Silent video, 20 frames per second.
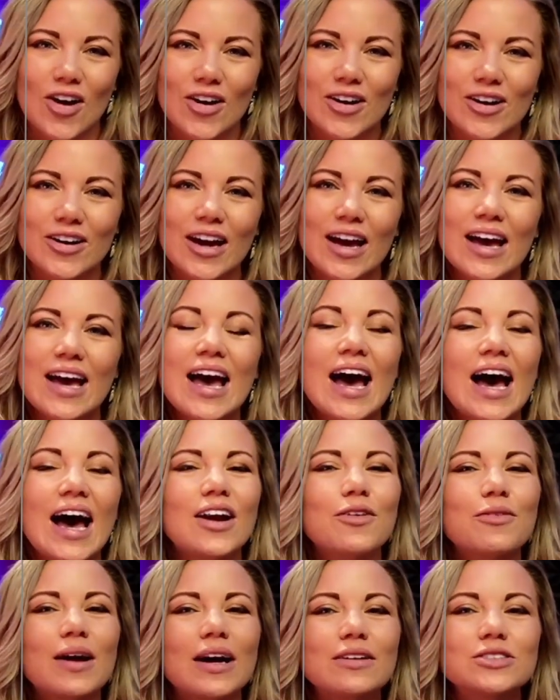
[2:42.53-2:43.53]
Arc
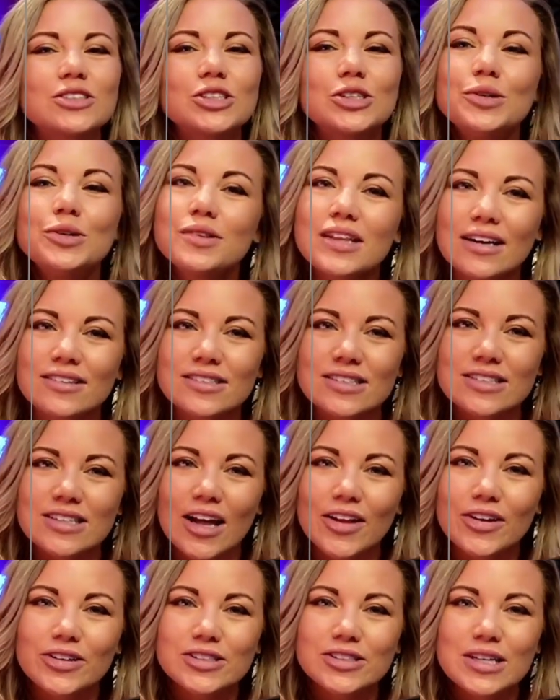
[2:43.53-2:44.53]
at around
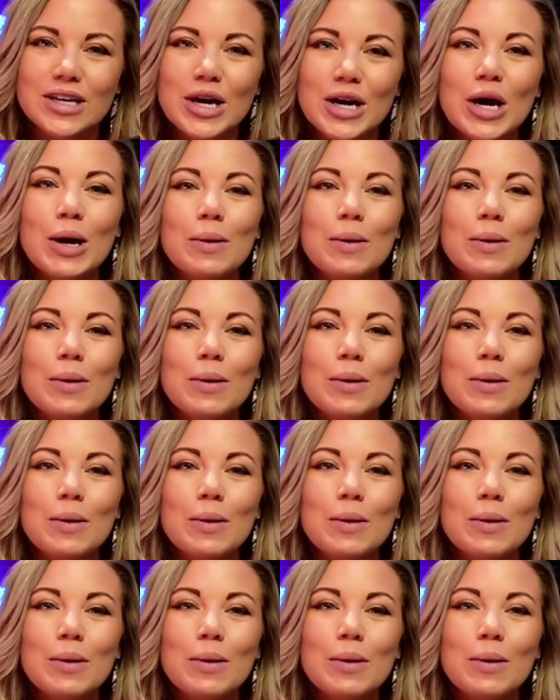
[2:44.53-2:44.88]
$2,000.